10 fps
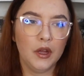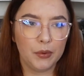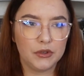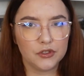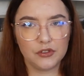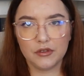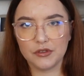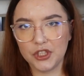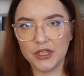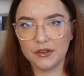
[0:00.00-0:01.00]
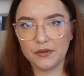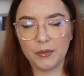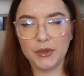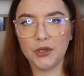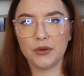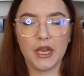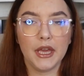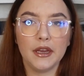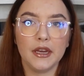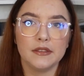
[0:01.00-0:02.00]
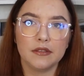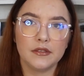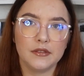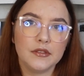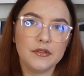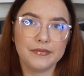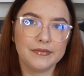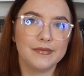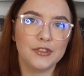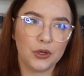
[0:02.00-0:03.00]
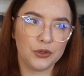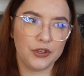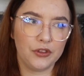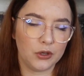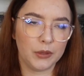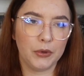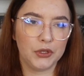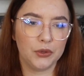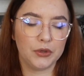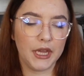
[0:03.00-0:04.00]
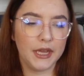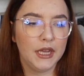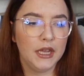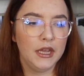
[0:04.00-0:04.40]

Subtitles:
because she is from the UK, and so she's talking about the UK,